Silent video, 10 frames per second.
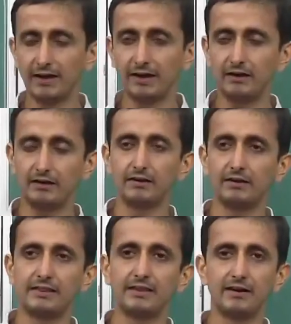and
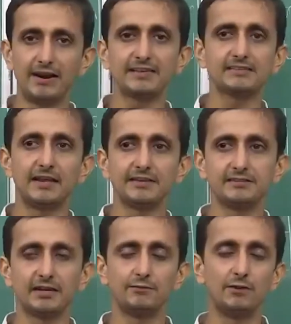in the next
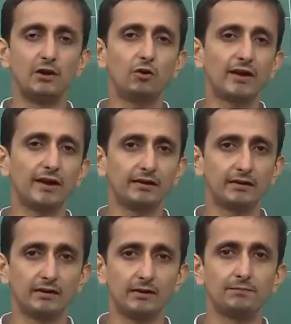lecture we will look
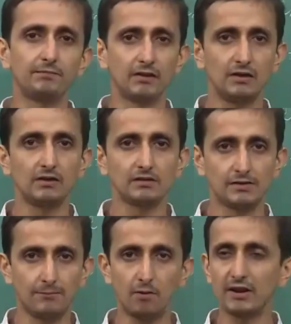at
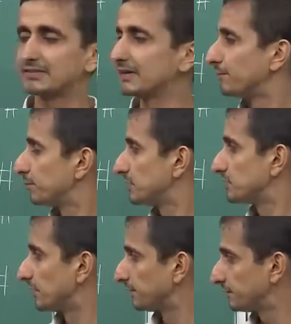some more
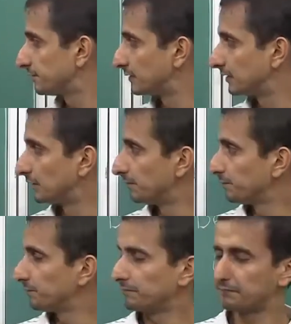examples of
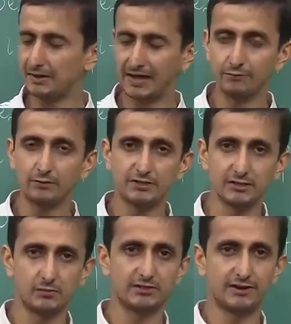
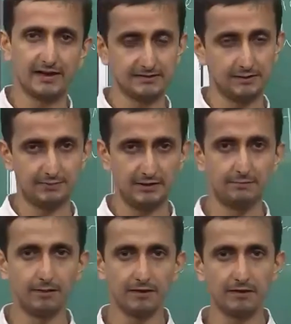languages which are
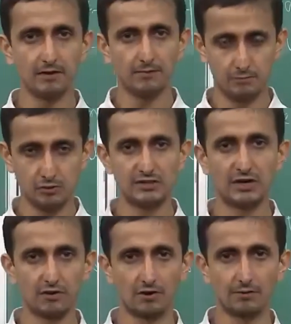accepted by push
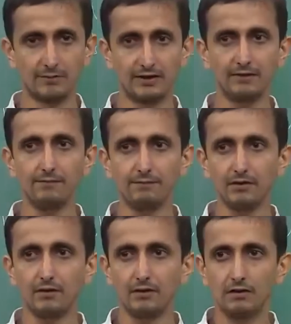down automata.
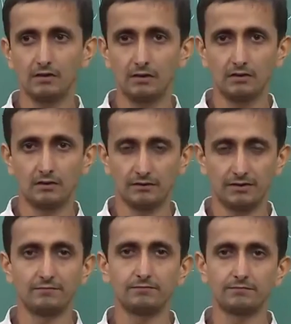Okay.
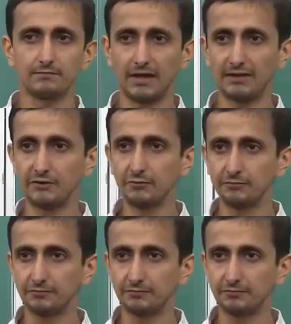Thank you.